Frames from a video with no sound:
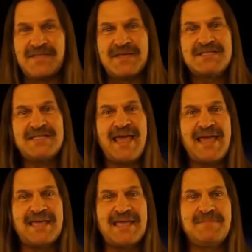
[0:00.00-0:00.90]
This
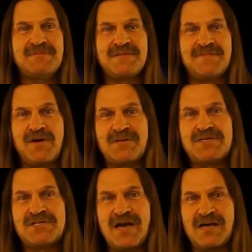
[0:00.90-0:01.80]
gate keeps the
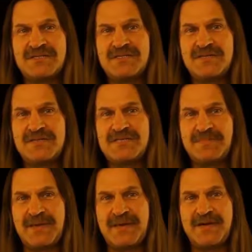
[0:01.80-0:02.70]
voltage constant to the
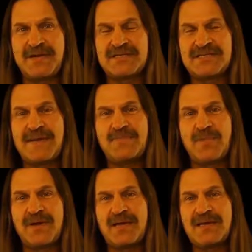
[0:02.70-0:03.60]
speaker except
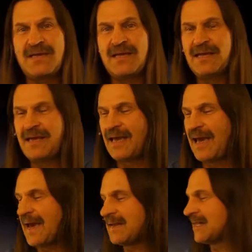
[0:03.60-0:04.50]
when
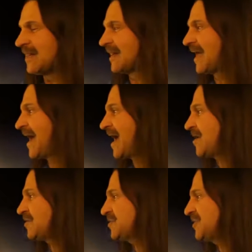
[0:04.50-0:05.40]
an
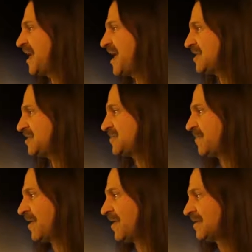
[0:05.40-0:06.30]
allow change
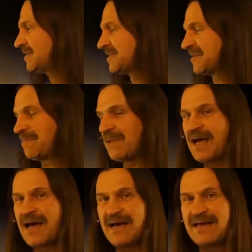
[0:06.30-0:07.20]
pulse is
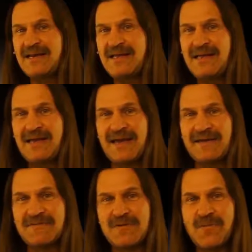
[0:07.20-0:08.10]
applied
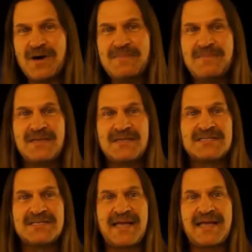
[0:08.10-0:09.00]
every 1
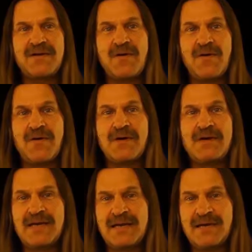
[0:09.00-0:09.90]
millisecond,
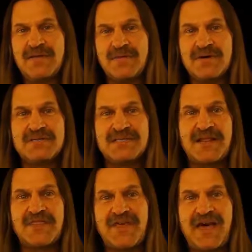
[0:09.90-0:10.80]
or, in other words, at
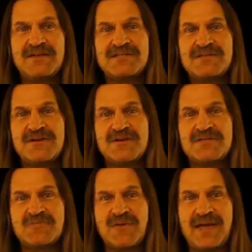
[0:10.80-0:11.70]
1,000
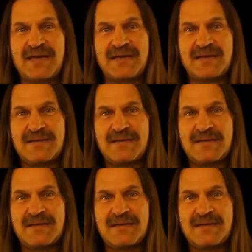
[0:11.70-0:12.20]
hertz rate.